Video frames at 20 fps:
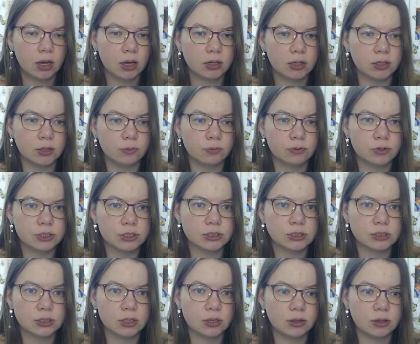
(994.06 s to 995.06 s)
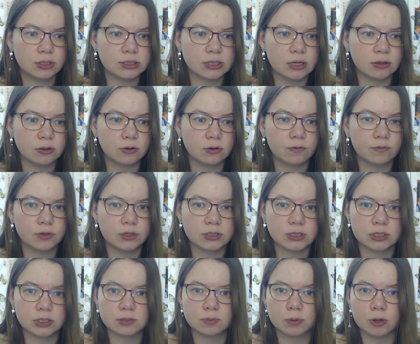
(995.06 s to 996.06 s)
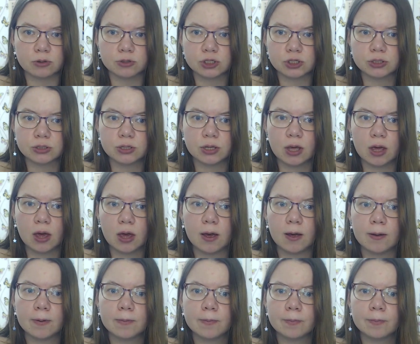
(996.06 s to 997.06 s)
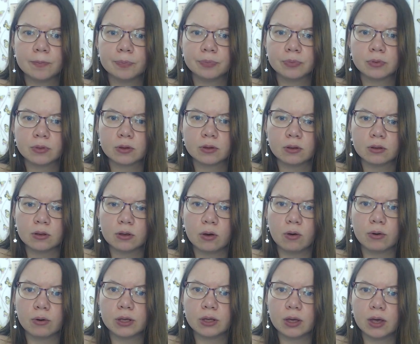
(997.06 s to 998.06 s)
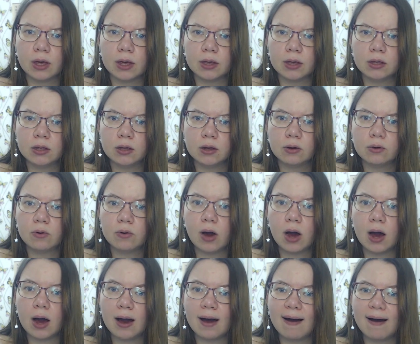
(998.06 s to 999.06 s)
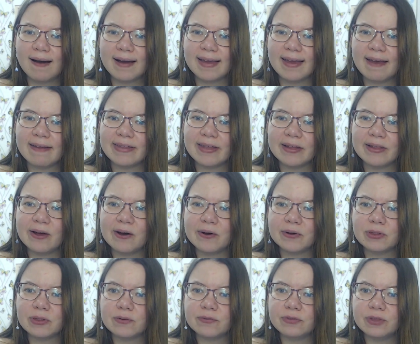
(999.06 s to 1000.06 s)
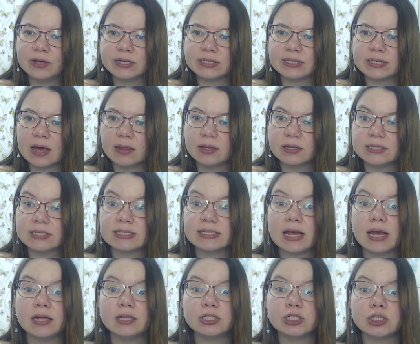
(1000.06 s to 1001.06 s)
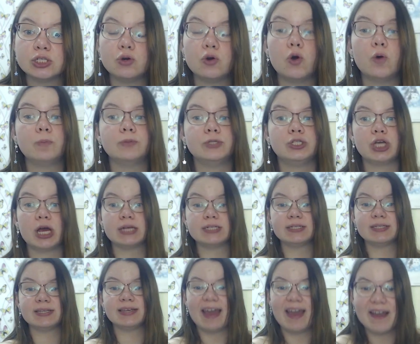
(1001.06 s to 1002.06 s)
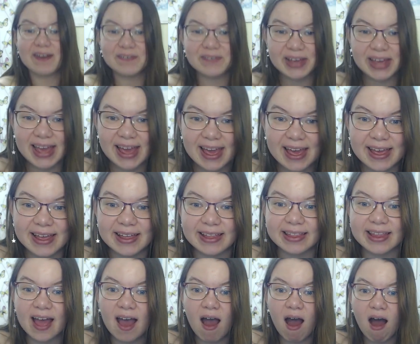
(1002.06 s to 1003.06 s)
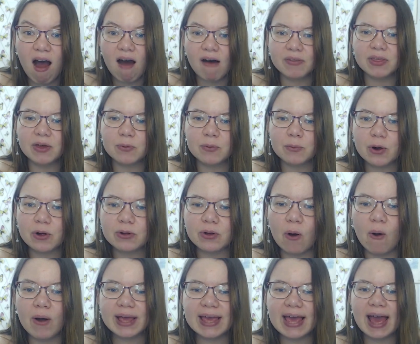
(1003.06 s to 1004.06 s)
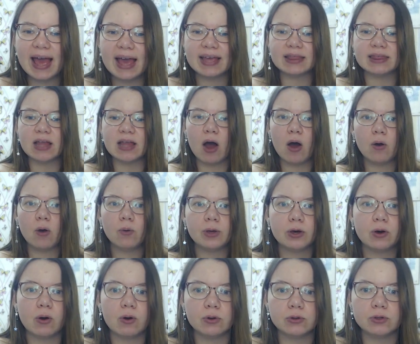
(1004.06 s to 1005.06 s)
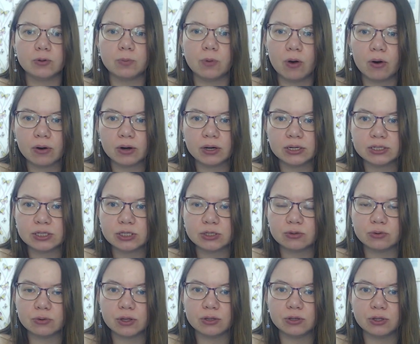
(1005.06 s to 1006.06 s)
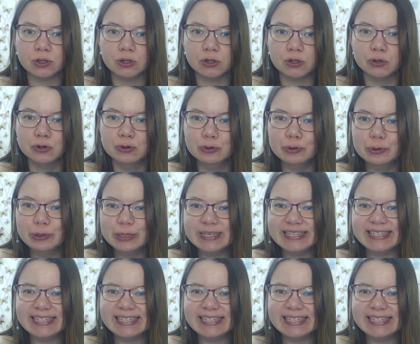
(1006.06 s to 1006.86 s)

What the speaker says: He was in the center of this explosion here. Okay. Ha, get a load of this. An insane scoop just came in. The roll. Okay, now we go to Morgan's to the news.